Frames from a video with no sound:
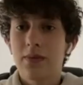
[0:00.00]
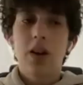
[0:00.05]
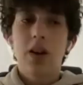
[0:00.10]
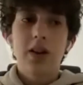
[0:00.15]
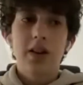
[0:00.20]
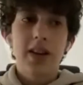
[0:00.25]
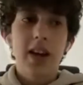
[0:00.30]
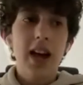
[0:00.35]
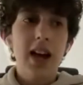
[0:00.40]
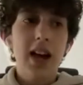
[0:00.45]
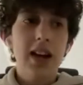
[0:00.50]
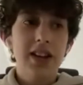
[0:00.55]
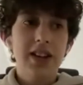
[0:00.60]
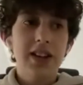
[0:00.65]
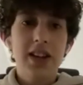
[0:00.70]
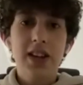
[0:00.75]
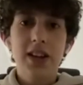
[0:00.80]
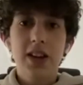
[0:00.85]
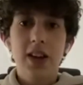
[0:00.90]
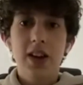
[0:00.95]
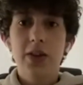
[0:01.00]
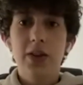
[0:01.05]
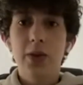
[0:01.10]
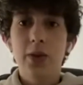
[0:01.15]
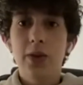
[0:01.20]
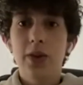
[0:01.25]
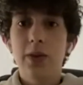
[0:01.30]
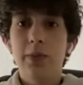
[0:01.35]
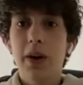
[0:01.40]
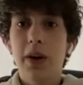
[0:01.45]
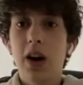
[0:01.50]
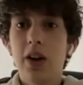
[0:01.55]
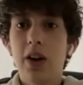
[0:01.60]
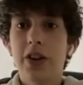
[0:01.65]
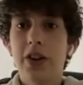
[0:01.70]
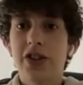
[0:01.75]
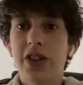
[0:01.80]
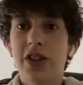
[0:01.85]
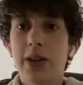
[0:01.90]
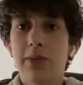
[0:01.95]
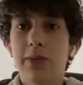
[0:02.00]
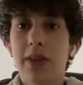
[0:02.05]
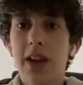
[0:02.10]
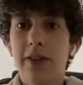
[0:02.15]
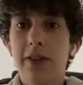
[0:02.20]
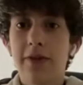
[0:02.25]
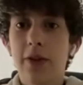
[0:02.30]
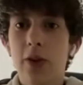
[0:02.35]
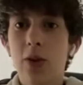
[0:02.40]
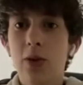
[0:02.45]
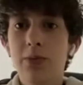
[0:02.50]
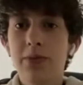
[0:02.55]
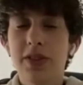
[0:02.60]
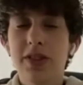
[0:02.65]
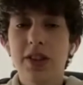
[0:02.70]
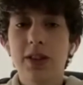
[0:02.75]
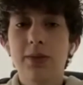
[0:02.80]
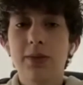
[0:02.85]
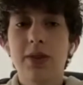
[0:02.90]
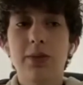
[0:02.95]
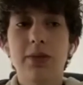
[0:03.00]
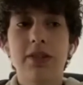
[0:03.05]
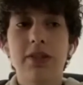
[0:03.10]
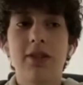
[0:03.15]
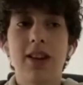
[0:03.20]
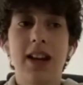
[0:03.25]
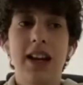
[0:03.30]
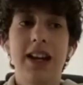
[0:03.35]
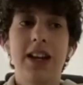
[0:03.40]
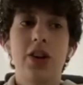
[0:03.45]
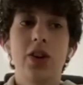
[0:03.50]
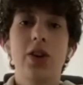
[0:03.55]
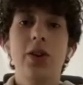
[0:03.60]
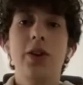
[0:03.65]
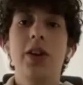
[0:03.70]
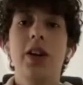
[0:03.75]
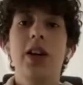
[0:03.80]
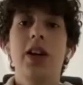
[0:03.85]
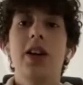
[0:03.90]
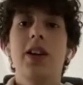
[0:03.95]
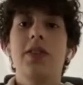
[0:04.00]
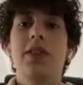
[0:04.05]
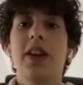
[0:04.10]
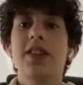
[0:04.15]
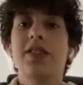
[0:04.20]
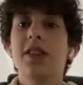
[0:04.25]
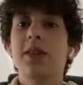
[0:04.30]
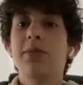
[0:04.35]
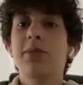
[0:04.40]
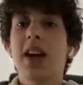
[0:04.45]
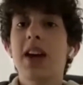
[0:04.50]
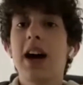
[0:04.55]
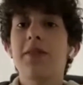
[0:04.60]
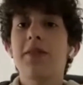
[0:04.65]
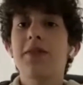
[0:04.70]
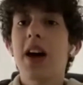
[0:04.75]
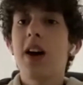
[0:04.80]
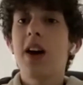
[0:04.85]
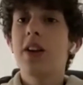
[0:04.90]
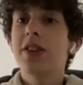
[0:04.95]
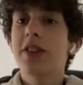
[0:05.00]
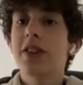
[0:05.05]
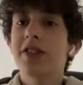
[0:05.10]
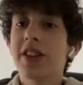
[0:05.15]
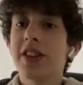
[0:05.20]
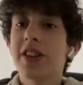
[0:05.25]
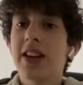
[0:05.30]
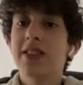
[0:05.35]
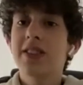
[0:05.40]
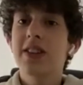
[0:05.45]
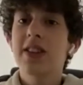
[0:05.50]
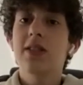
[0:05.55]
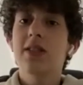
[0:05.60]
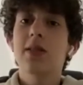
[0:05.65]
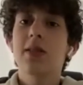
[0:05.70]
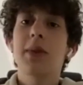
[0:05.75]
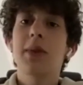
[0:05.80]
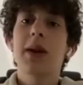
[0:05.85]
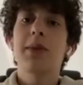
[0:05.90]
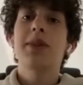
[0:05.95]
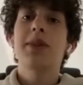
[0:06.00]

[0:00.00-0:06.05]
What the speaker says: Yeah, he did. I thought the partnership they formed seemed to be really good. They seemed to have that understanding that maybe